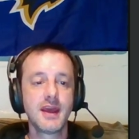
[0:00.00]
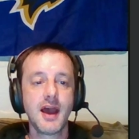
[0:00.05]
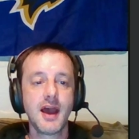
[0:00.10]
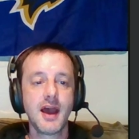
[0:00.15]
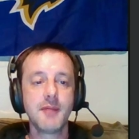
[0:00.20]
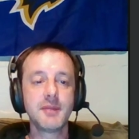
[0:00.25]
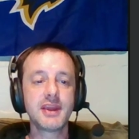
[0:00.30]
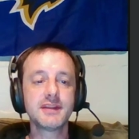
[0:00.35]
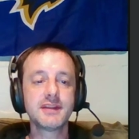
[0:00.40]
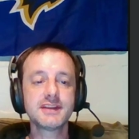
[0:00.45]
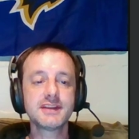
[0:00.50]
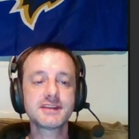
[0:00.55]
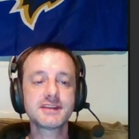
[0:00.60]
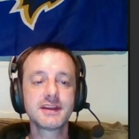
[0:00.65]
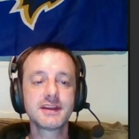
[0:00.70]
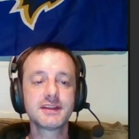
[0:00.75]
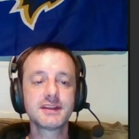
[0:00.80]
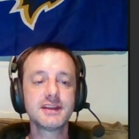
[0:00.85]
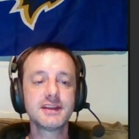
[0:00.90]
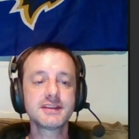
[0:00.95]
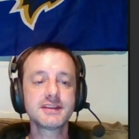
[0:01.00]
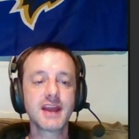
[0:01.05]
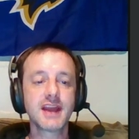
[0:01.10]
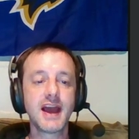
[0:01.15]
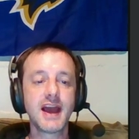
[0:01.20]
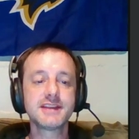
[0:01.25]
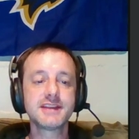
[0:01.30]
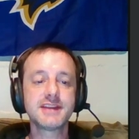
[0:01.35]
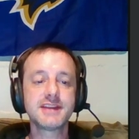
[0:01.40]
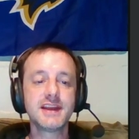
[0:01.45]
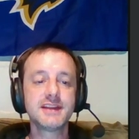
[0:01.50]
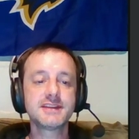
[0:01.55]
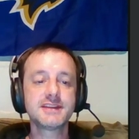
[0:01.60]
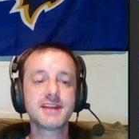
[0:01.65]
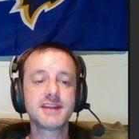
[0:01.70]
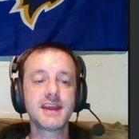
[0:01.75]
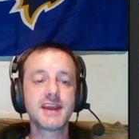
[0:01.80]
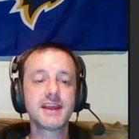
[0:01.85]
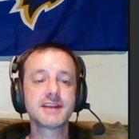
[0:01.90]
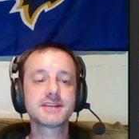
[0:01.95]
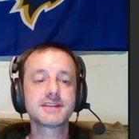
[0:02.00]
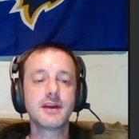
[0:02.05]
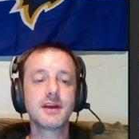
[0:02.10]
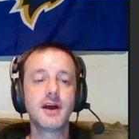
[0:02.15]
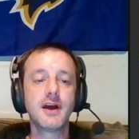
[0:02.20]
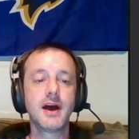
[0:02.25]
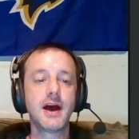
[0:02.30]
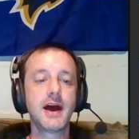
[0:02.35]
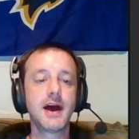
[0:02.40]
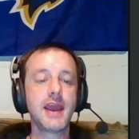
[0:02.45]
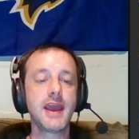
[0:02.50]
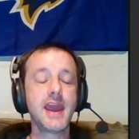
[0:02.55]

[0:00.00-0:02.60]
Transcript: I mean, this right. this guy's instincts uh,